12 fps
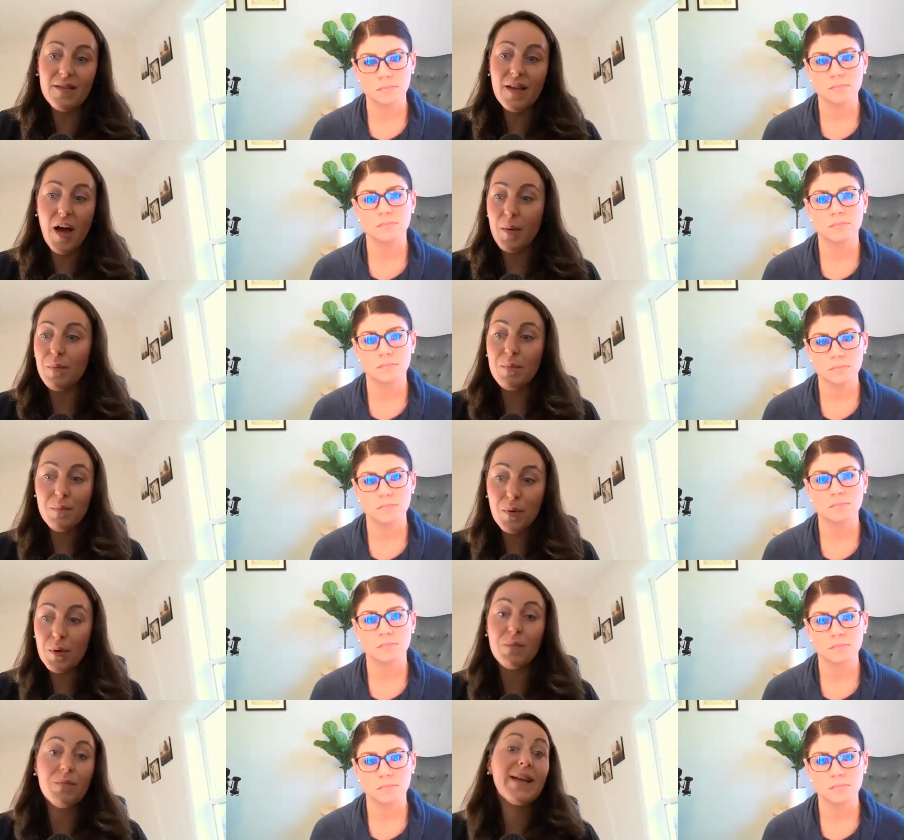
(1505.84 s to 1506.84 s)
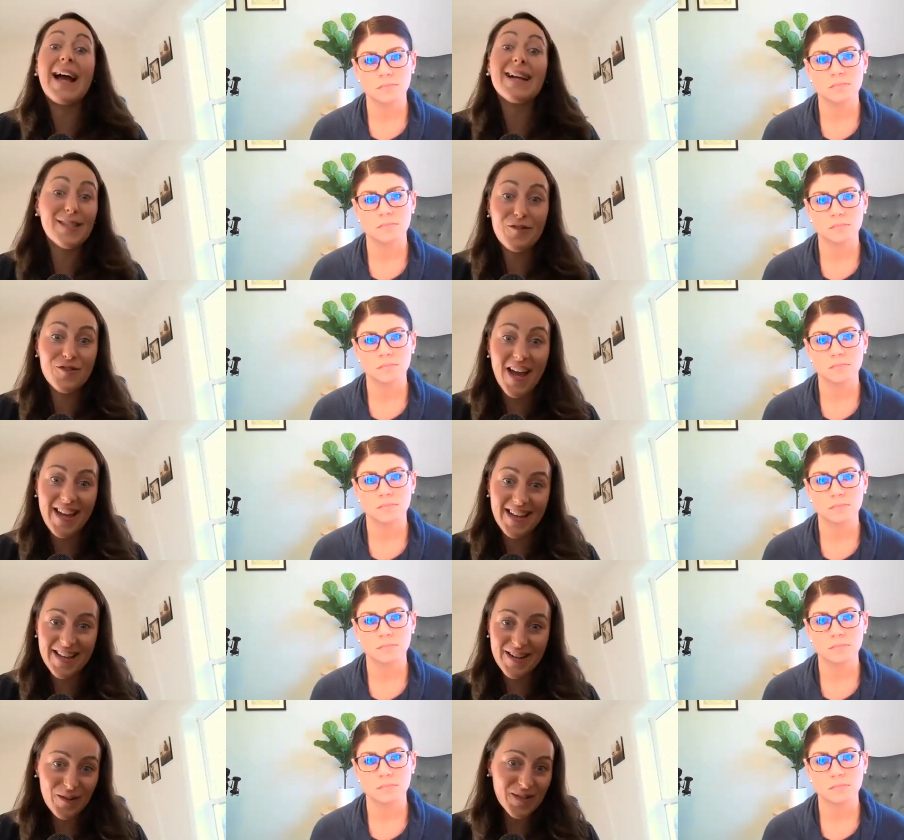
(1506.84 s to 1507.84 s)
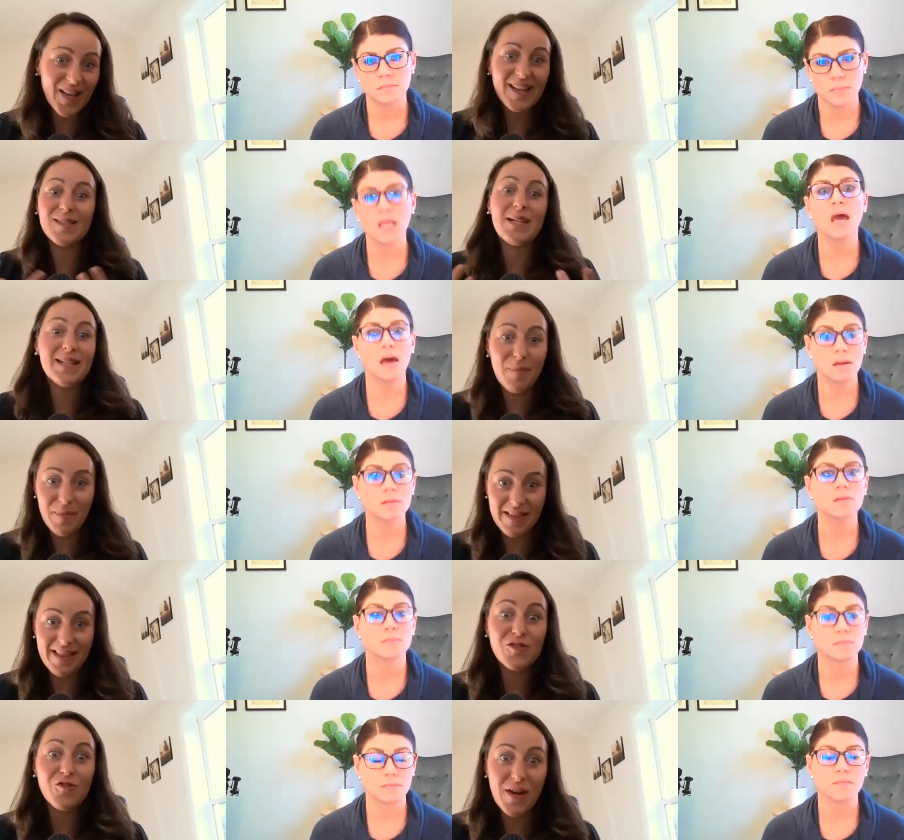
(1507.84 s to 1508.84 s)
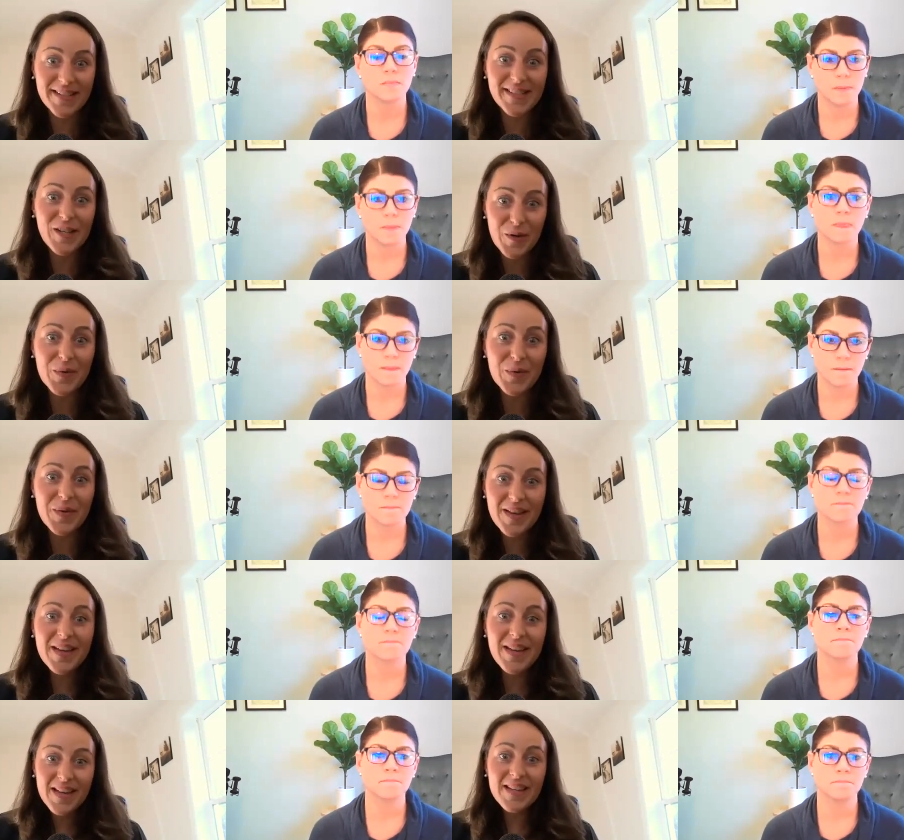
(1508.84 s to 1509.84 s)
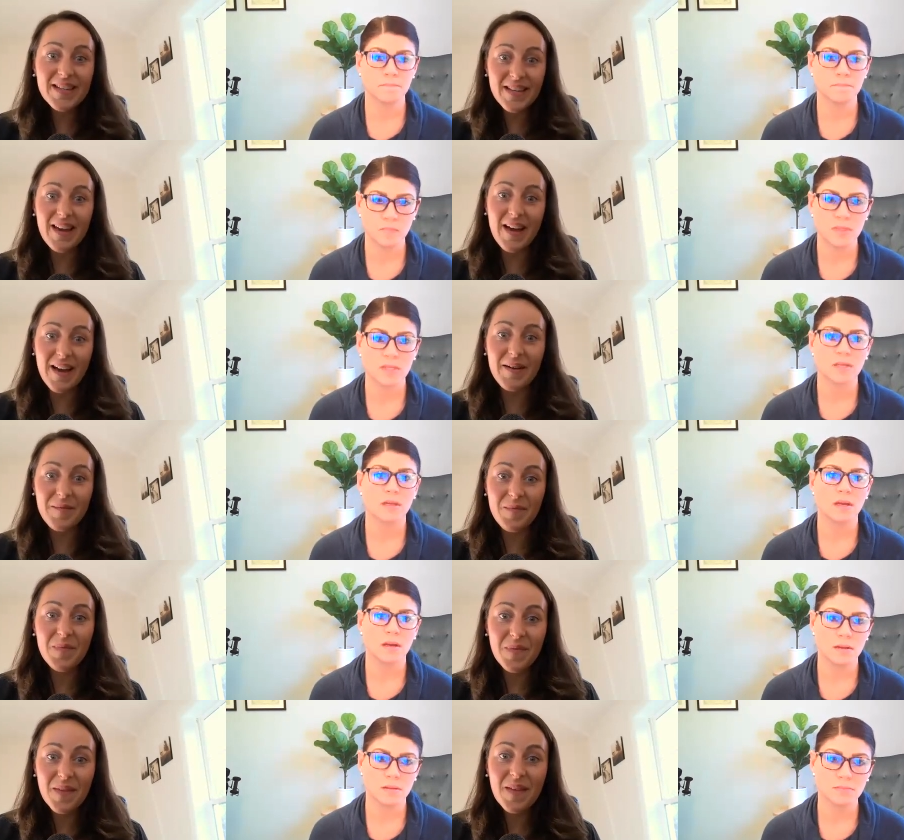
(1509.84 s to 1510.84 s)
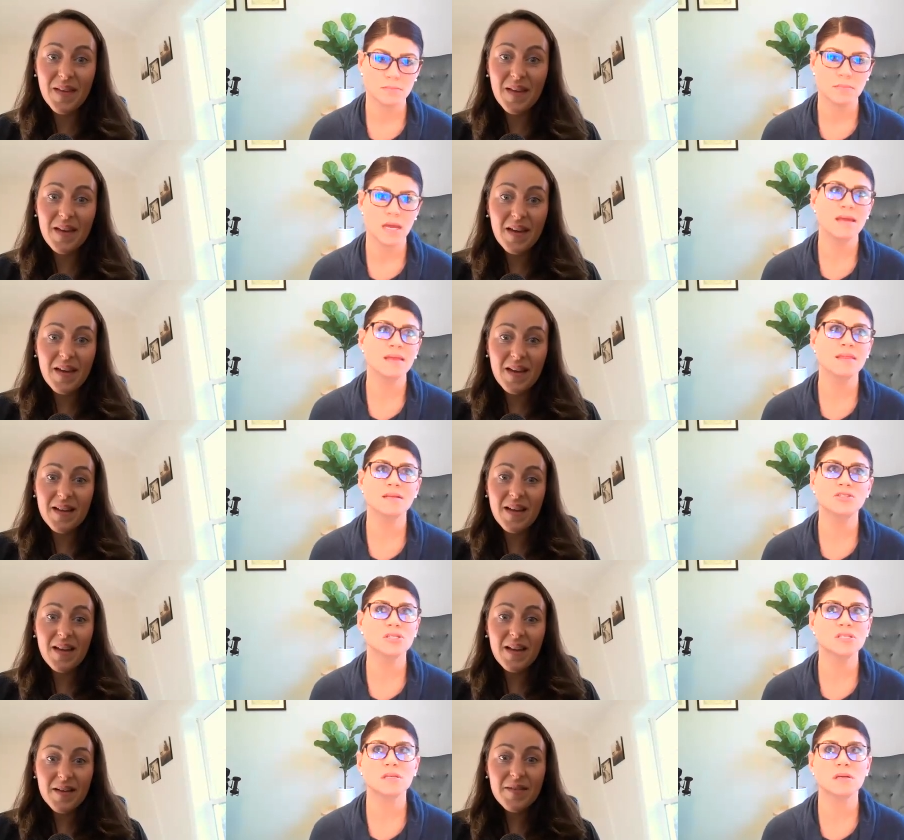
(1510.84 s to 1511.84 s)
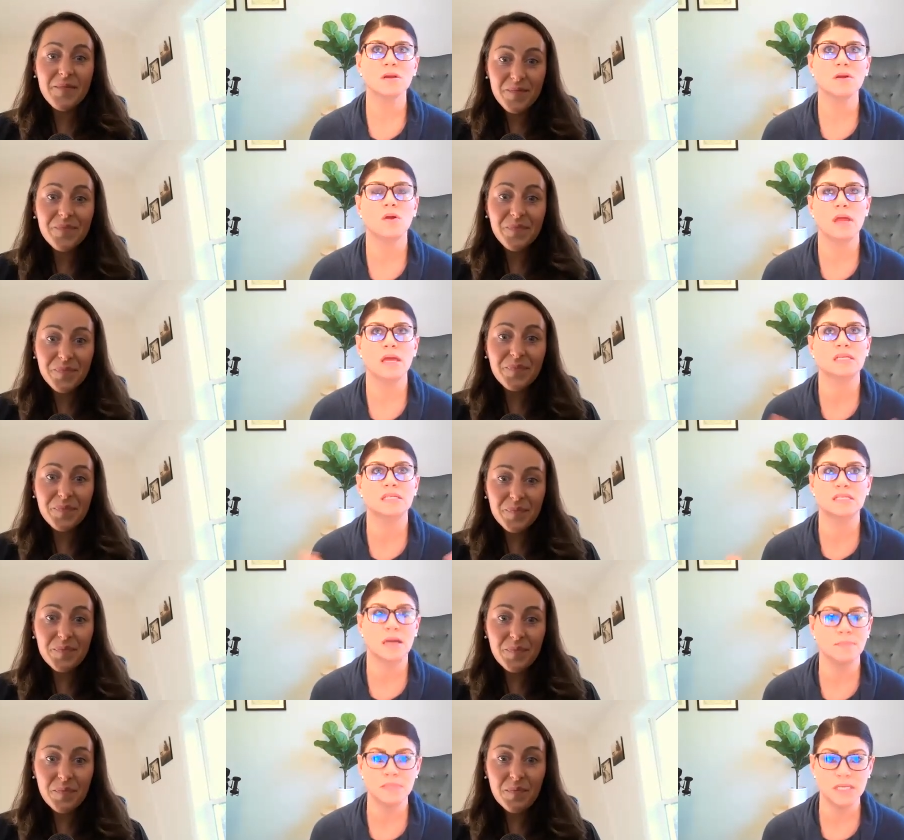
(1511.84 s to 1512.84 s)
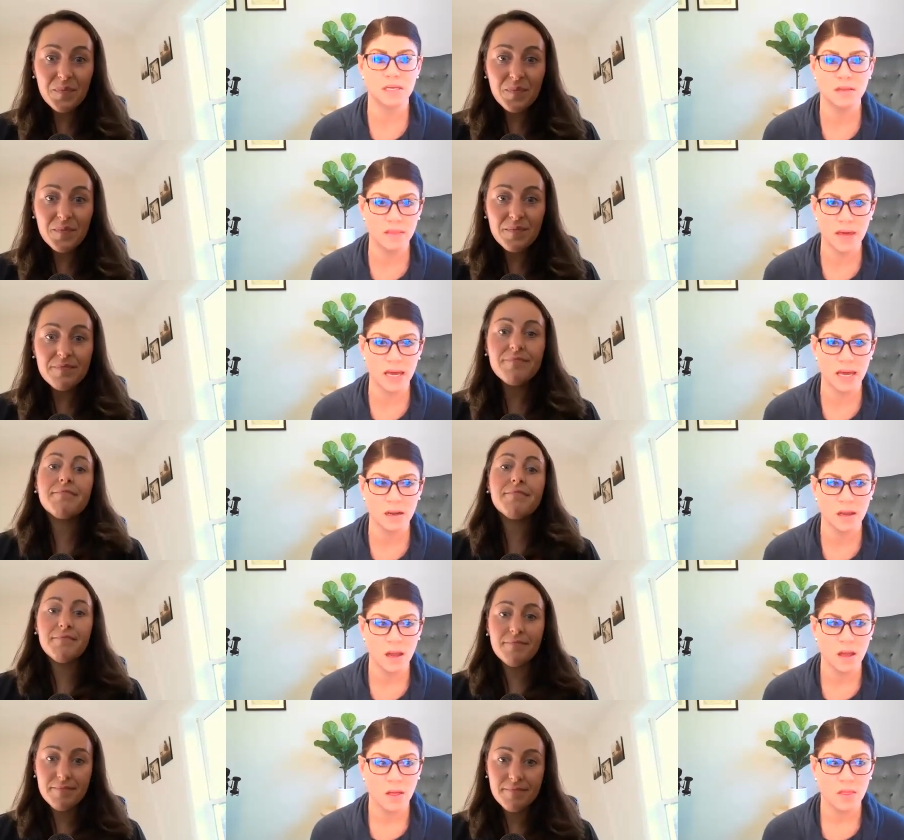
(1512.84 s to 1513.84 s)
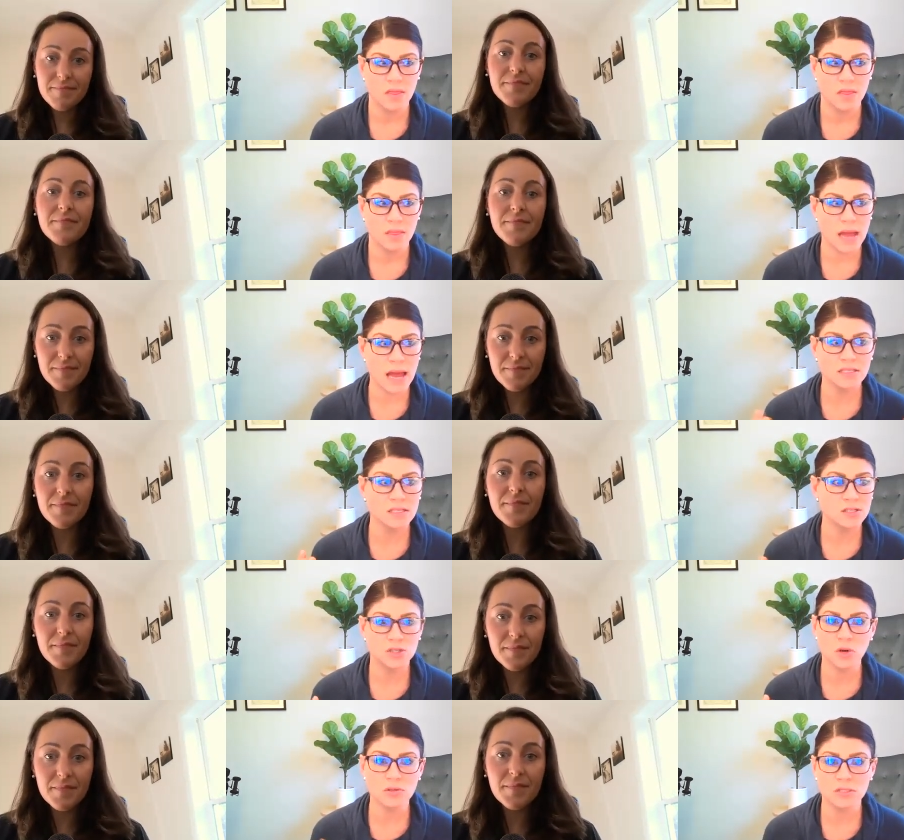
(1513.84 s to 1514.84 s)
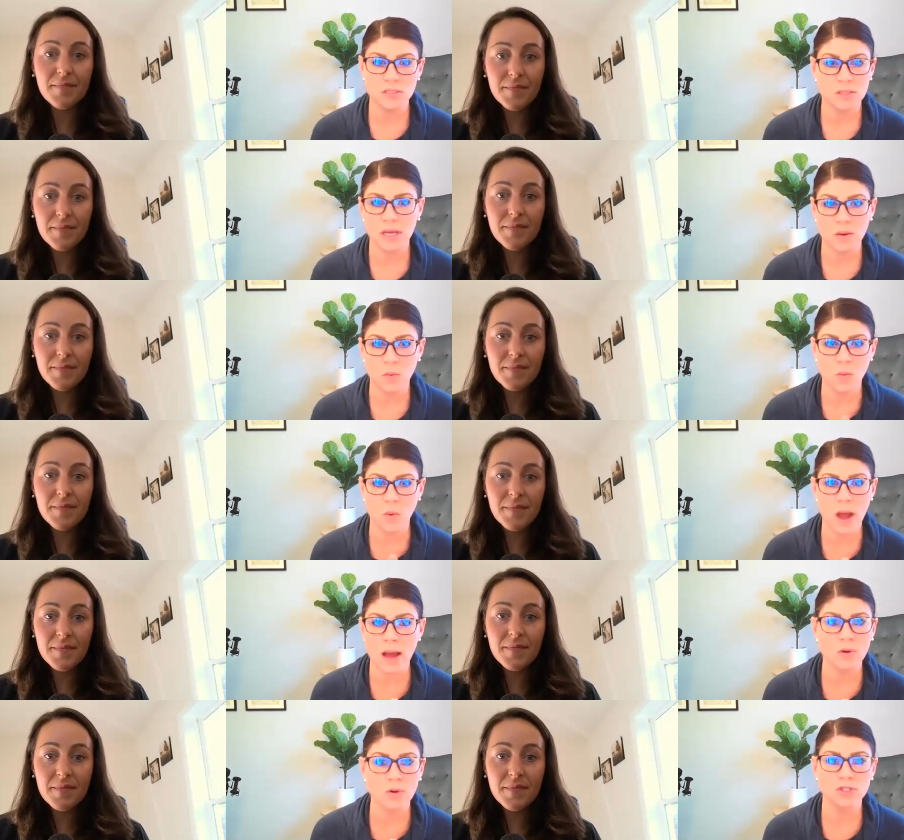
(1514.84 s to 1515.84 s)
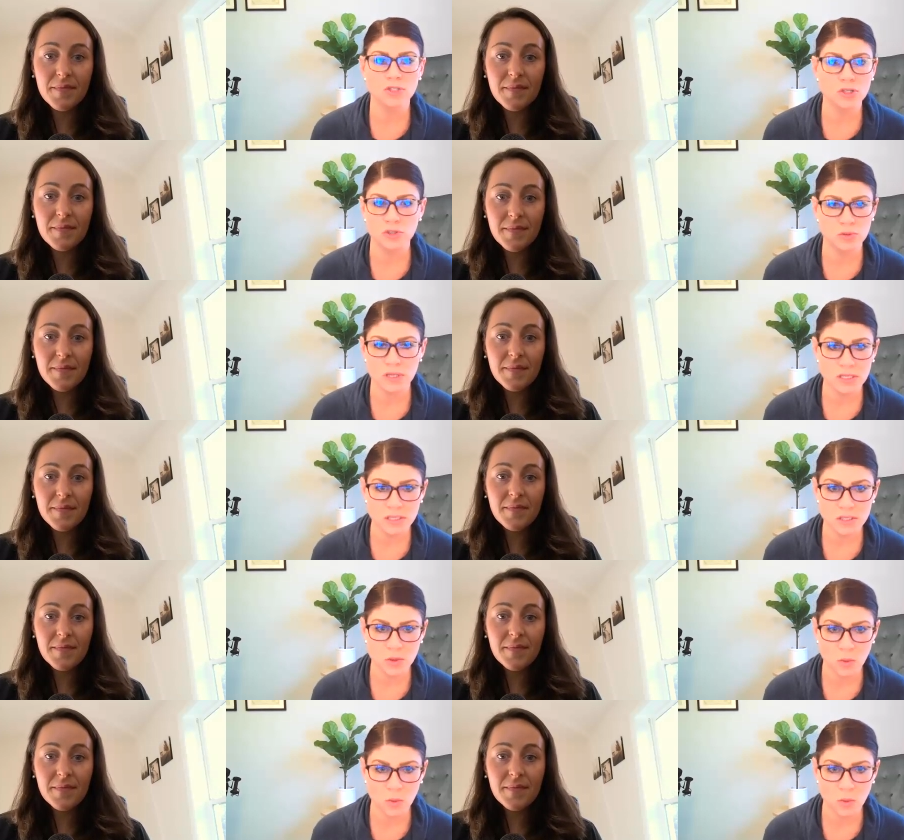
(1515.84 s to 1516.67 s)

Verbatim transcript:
Speaker 1: uh, put gas in your tank. It always has to, yeah. it drains you. Mm-hmm. Yeah. Yeah.
Speaker 2: And I think just accepting that the, as adults, like our to-do list